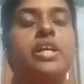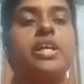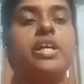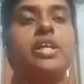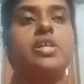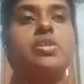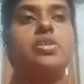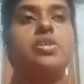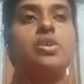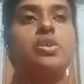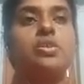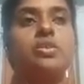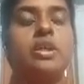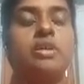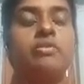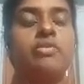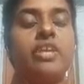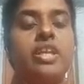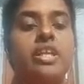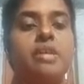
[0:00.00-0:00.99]
So,
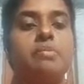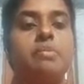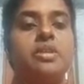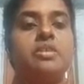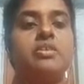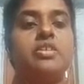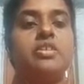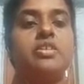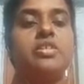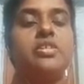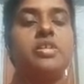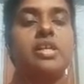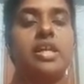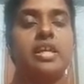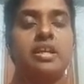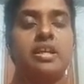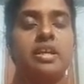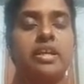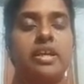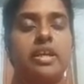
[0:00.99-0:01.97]
a variable is
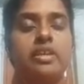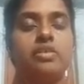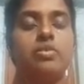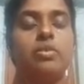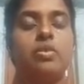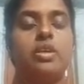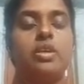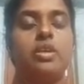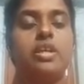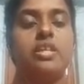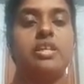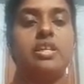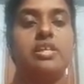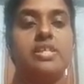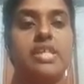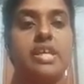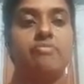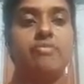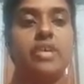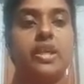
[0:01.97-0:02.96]
again holding the
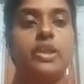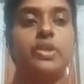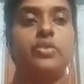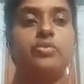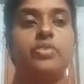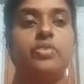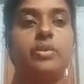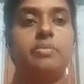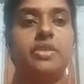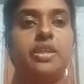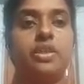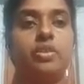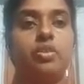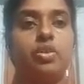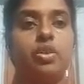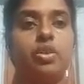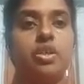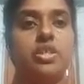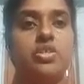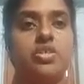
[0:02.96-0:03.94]
same value, web
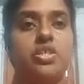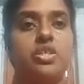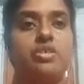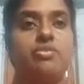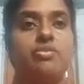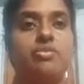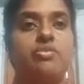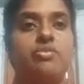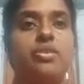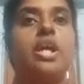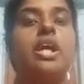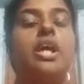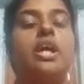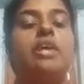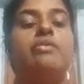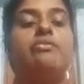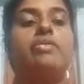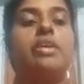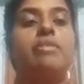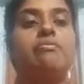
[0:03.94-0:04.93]
technology,
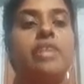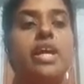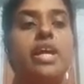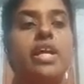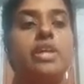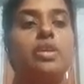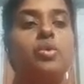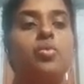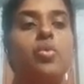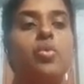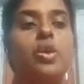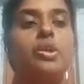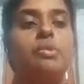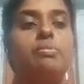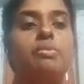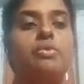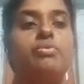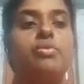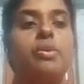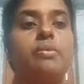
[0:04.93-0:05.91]
from where you want to
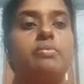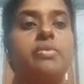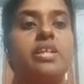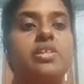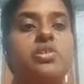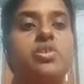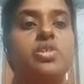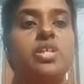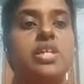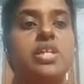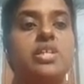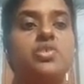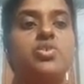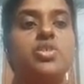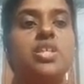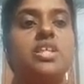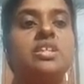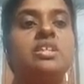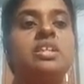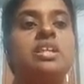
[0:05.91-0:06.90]
perform the
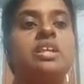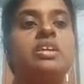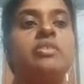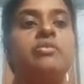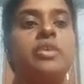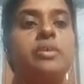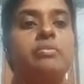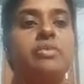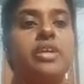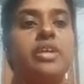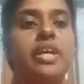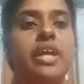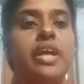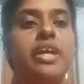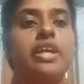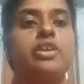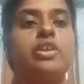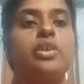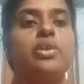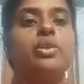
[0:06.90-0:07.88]
extraction from the
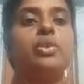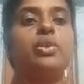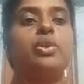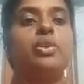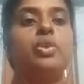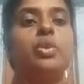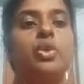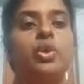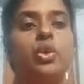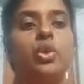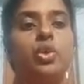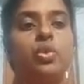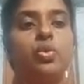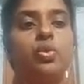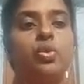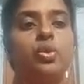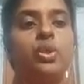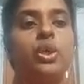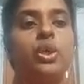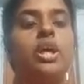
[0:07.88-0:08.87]
character
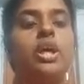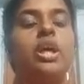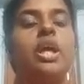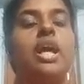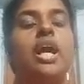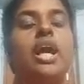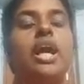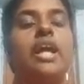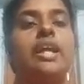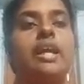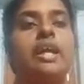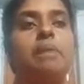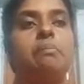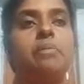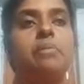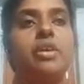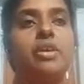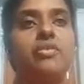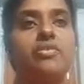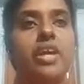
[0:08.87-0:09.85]
2, and
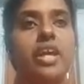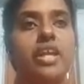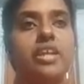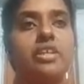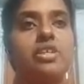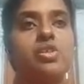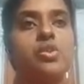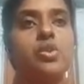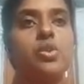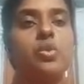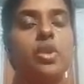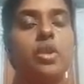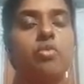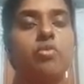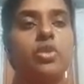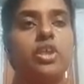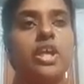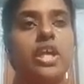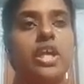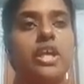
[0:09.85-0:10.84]
number of characters you
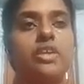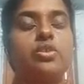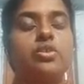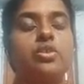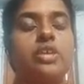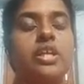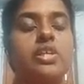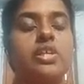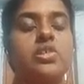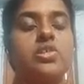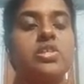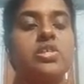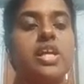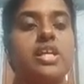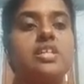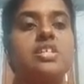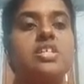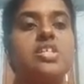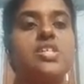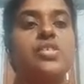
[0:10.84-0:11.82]
would like to
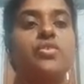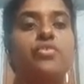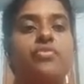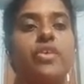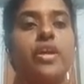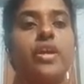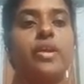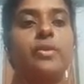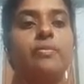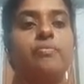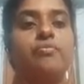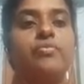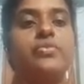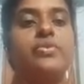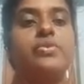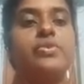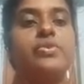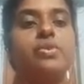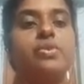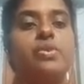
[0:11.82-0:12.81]
extract is 5.
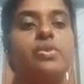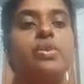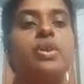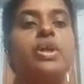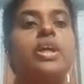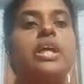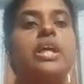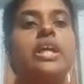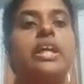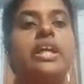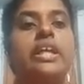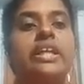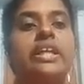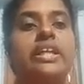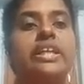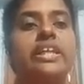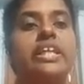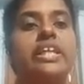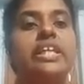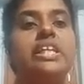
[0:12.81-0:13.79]
So,
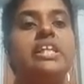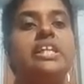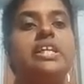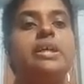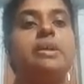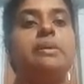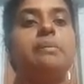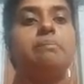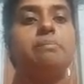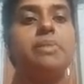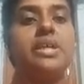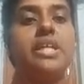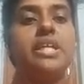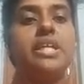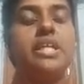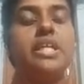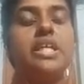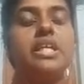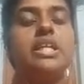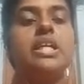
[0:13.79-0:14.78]
E
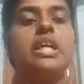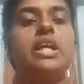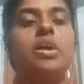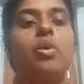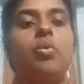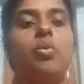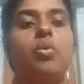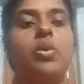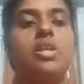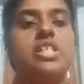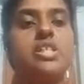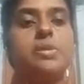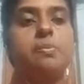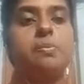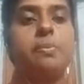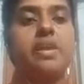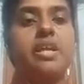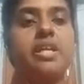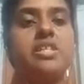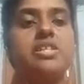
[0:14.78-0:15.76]
B, one
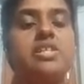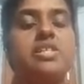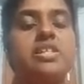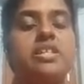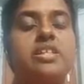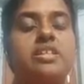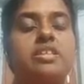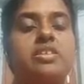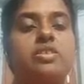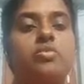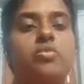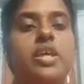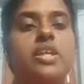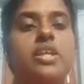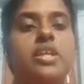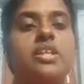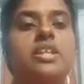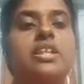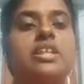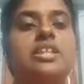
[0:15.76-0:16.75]
space is a third
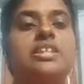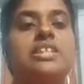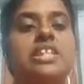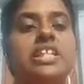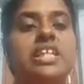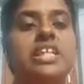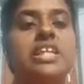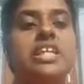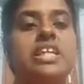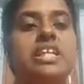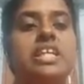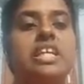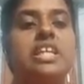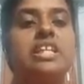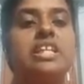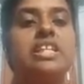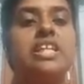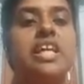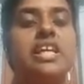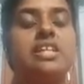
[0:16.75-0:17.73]
one,
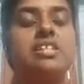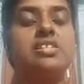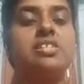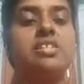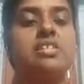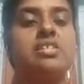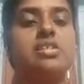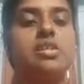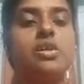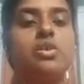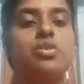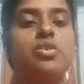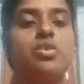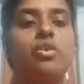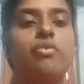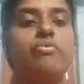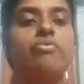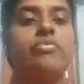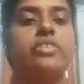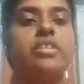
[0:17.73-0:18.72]
TE, that is the result
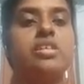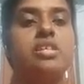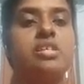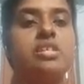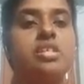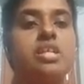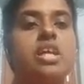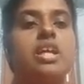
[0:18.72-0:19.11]
of this